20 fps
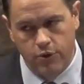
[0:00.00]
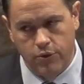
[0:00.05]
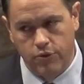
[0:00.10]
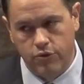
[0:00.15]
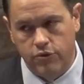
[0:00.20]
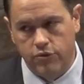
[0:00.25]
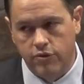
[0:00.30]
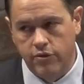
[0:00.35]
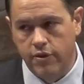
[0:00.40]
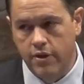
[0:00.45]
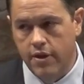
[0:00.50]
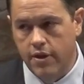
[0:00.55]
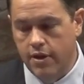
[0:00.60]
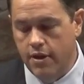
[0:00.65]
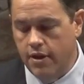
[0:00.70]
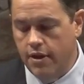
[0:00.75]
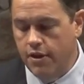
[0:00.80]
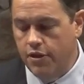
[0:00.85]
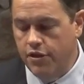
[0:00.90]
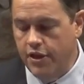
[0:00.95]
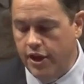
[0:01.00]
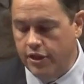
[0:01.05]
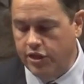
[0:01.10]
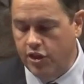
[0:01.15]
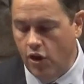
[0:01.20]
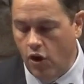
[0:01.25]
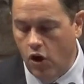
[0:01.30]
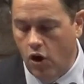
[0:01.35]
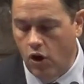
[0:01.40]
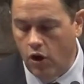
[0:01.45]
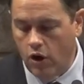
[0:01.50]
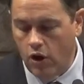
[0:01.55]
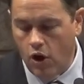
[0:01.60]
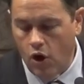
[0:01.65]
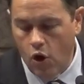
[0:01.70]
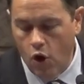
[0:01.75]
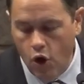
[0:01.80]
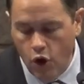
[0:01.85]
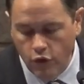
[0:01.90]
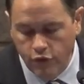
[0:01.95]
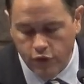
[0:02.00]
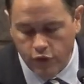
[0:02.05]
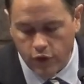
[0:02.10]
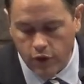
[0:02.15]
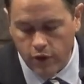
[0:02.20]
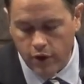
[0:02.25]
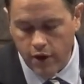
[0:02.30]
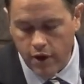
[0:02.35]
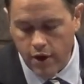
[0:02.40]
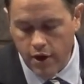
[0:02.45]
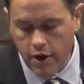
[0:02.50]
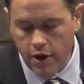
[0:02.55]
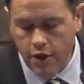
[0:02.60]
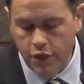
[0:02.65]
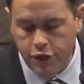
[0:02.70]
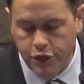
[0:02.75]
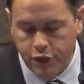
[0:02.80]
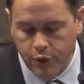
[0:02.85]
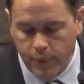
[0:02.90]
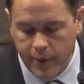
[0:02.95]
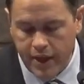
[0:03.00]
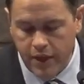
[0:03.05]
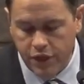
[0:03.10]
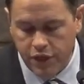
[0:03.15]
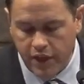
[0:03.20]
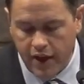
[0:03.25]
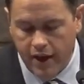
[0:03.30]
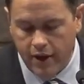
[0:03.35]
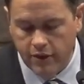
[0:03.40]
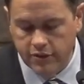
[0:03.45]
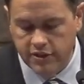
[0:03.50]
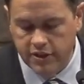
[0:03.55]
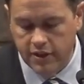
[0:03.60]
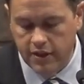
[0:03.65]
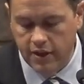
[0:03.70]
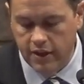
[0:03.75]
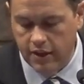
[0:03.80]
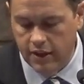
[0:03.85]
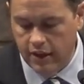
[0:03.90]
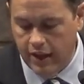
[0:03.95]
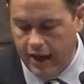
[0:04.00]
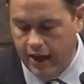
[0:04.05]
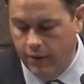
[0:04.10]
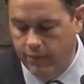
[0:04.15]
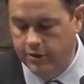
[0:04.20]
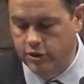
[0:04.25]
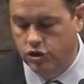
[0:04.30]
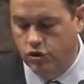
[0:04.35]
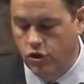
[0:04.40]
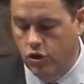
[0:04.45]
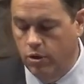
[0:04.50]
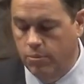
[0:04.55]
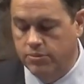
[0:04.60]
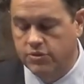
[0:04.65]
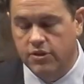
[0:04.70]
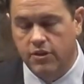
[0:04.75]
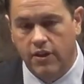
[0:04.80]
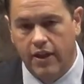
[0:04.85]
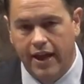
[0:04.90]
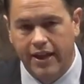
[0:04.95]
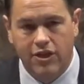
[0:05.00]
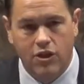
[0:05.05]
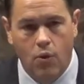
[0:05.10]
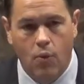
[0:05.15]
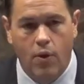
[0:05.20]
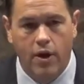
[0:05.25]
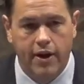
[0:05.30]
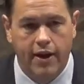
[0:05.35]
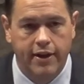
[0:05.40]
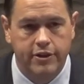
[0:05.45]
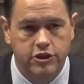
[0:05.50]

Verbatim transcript: that there are over 3,000 language groups, like the one I just showed you,